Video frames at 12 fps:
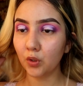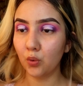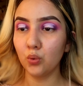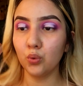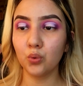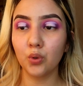
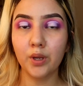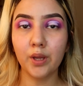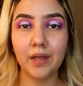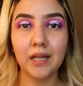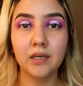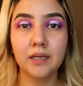Ooh, okay,
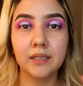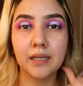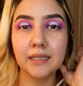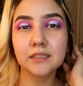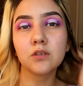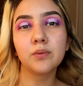that looking
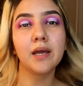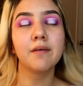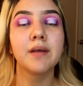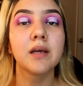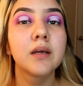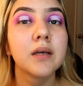nice. So we have
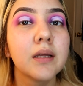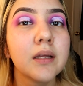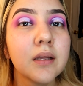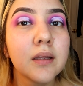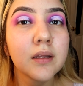that cut.